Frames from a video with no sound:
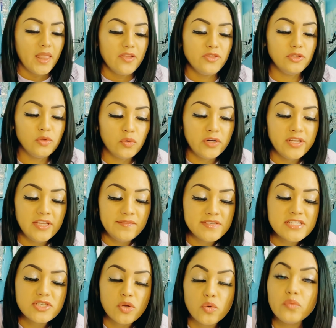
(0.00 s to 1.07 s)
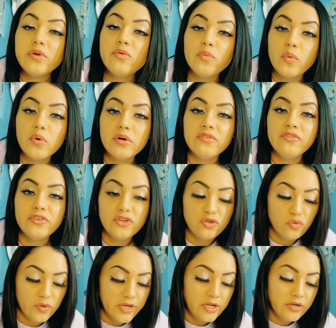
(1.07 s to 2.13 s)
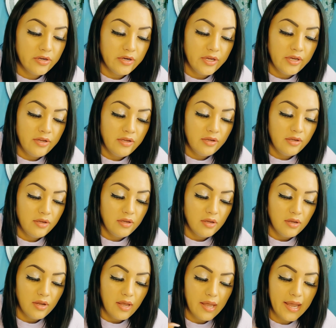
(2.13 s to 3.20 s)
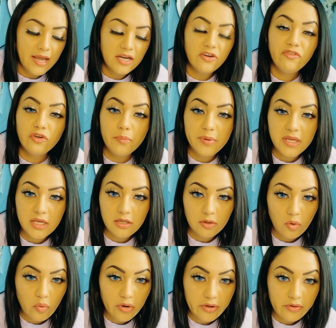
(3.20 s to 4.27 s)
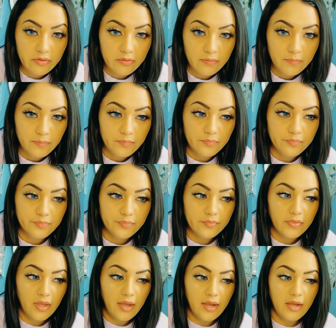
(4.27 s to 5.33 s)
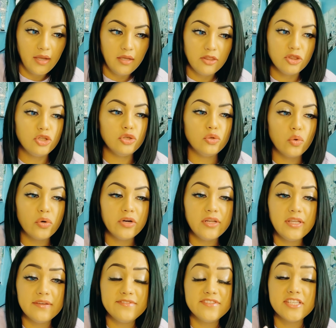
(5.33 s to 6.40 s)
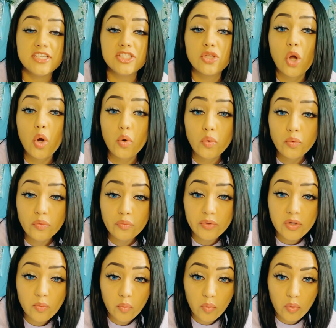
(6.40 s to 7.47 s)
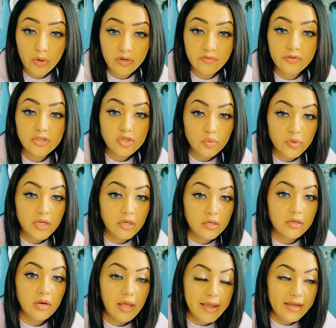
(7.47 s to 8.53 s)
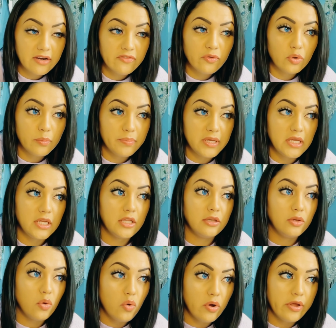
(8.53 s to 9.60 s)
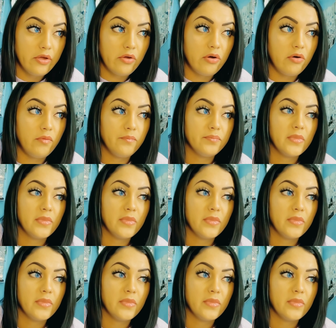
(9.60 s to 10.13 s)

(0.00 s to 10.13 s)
the Lord gives his own reward for doing good and for being loyal. Okay, the Lord gives his own reward for doing good and for being loyal.